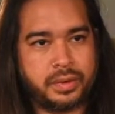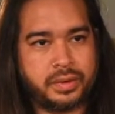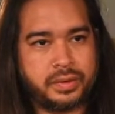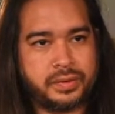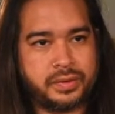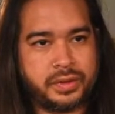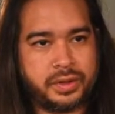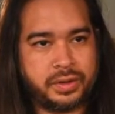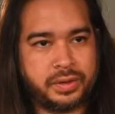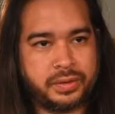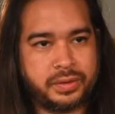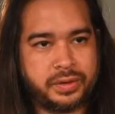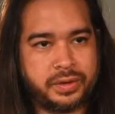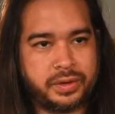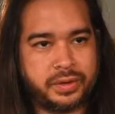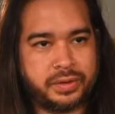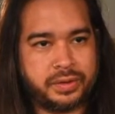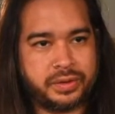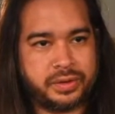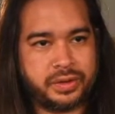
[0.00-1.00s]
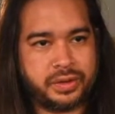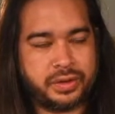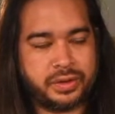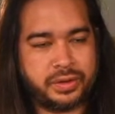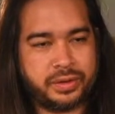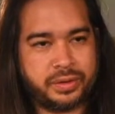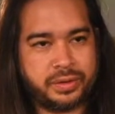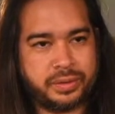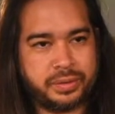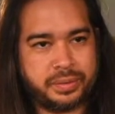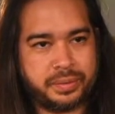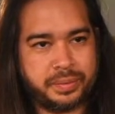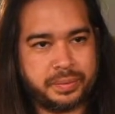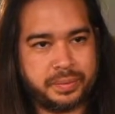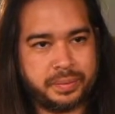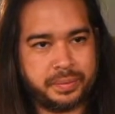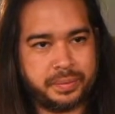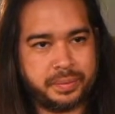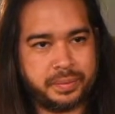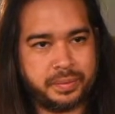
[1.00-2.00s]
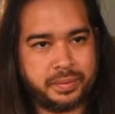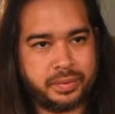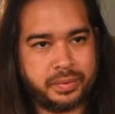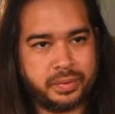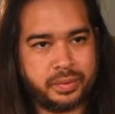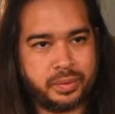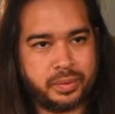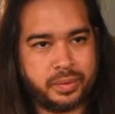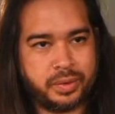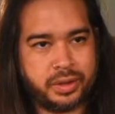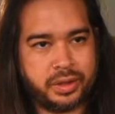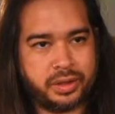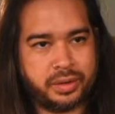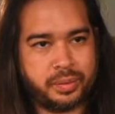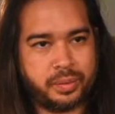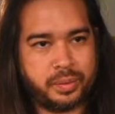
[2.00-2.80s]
zero zero zero 1